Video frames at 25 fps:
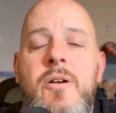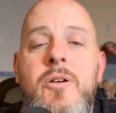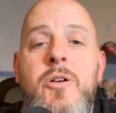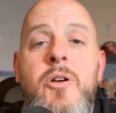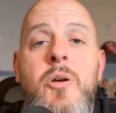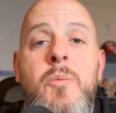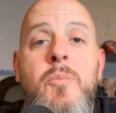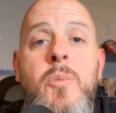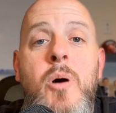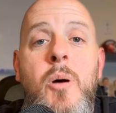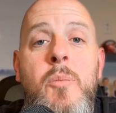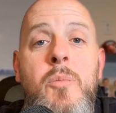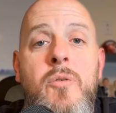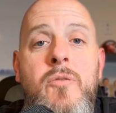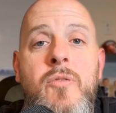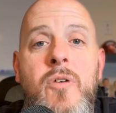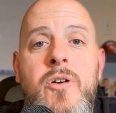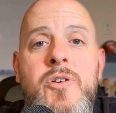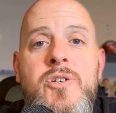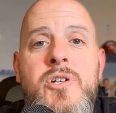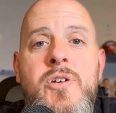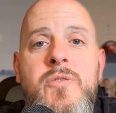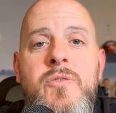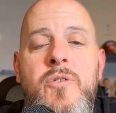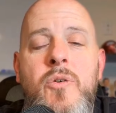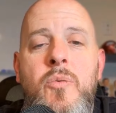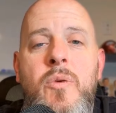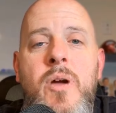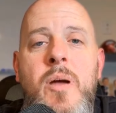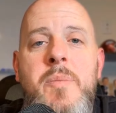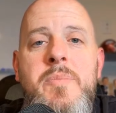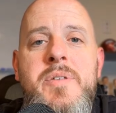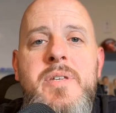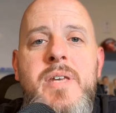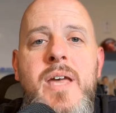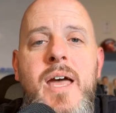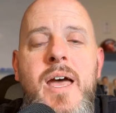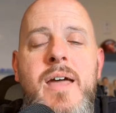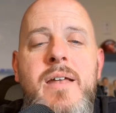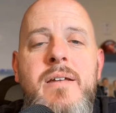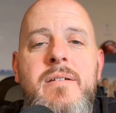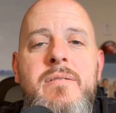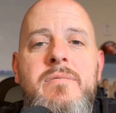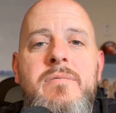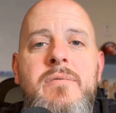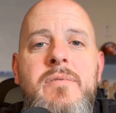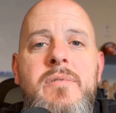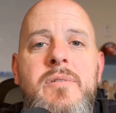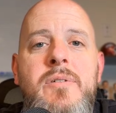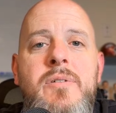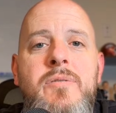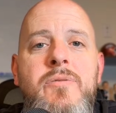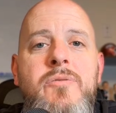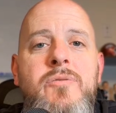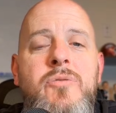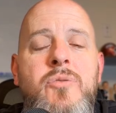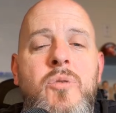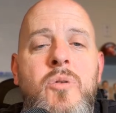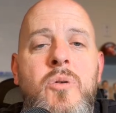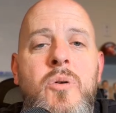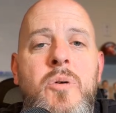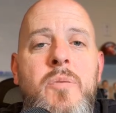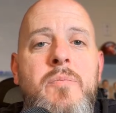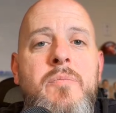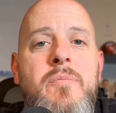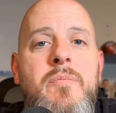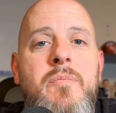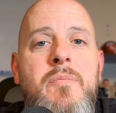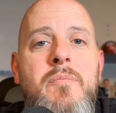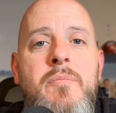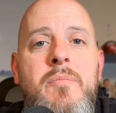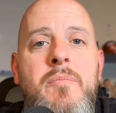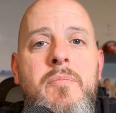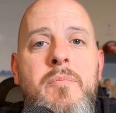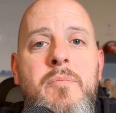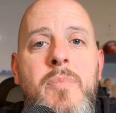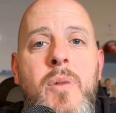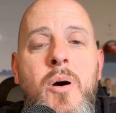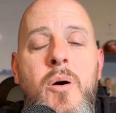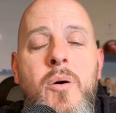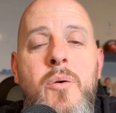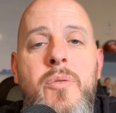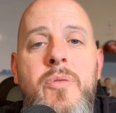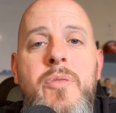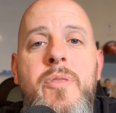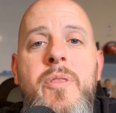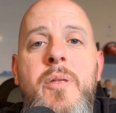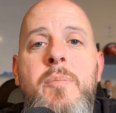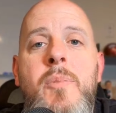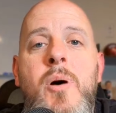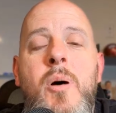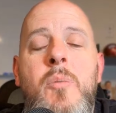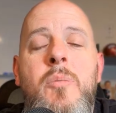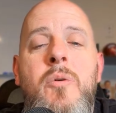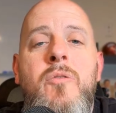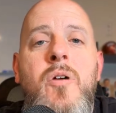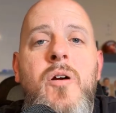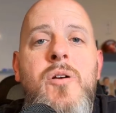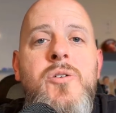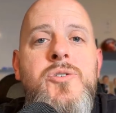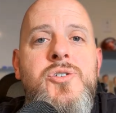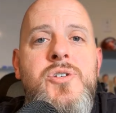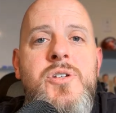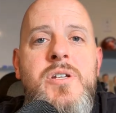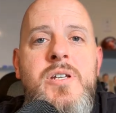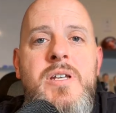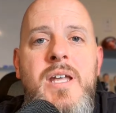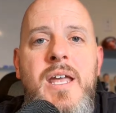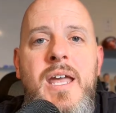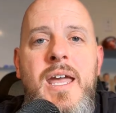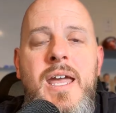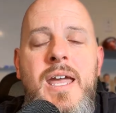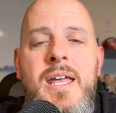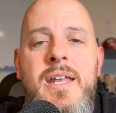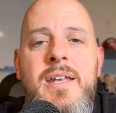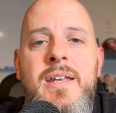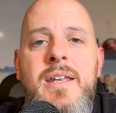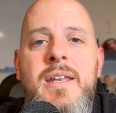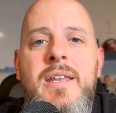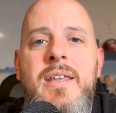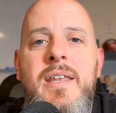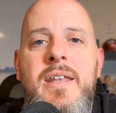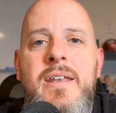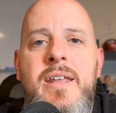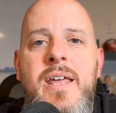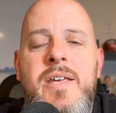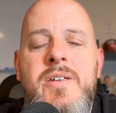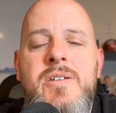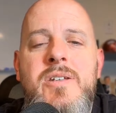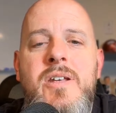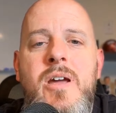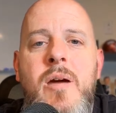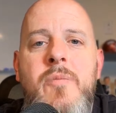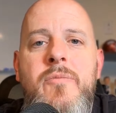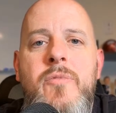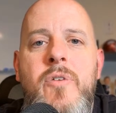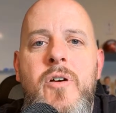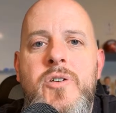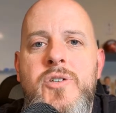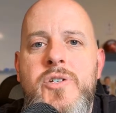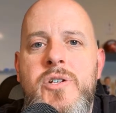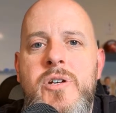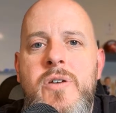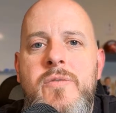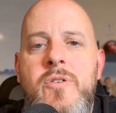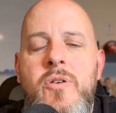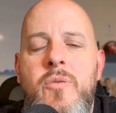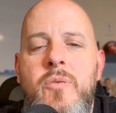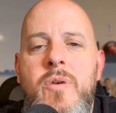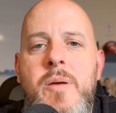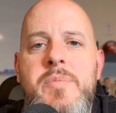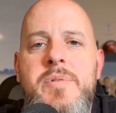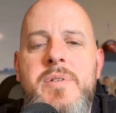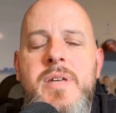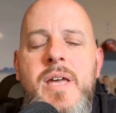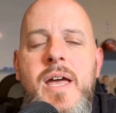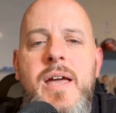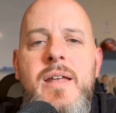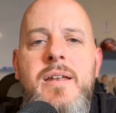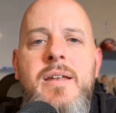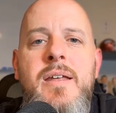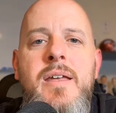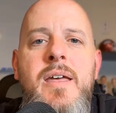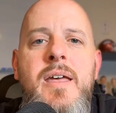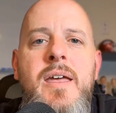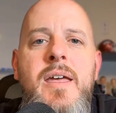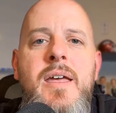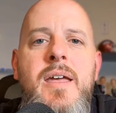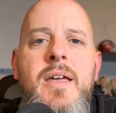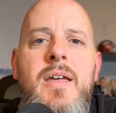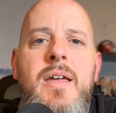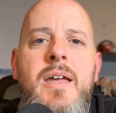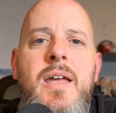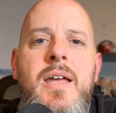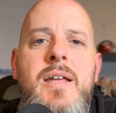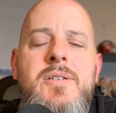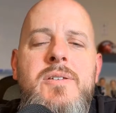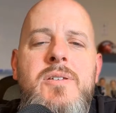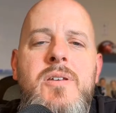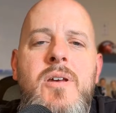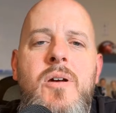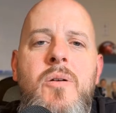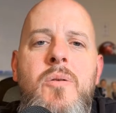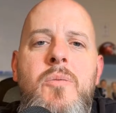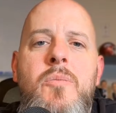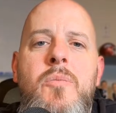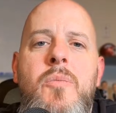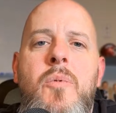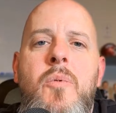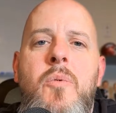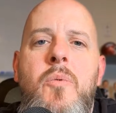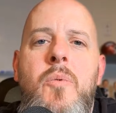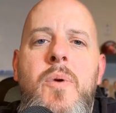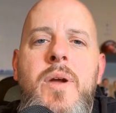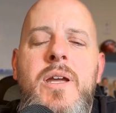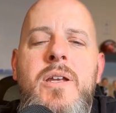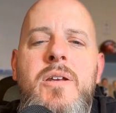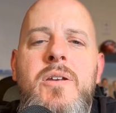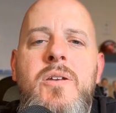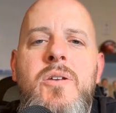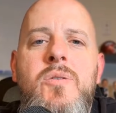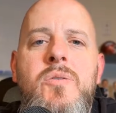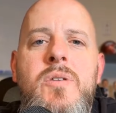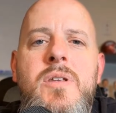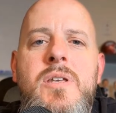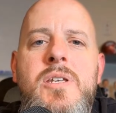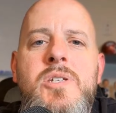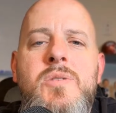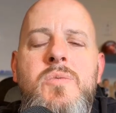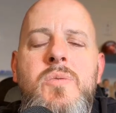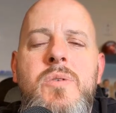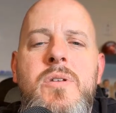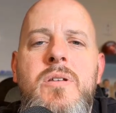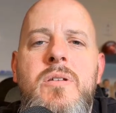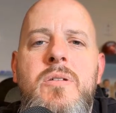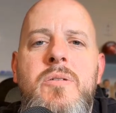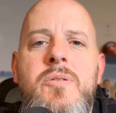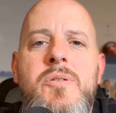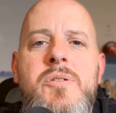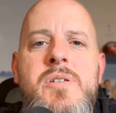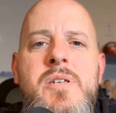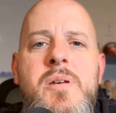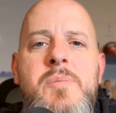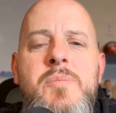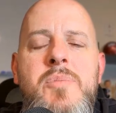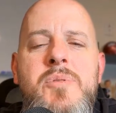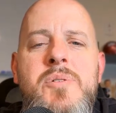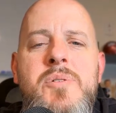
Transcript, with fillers: mobile version of your website for both the mobile version and the desktop version of your website. And so we can do this with a little simple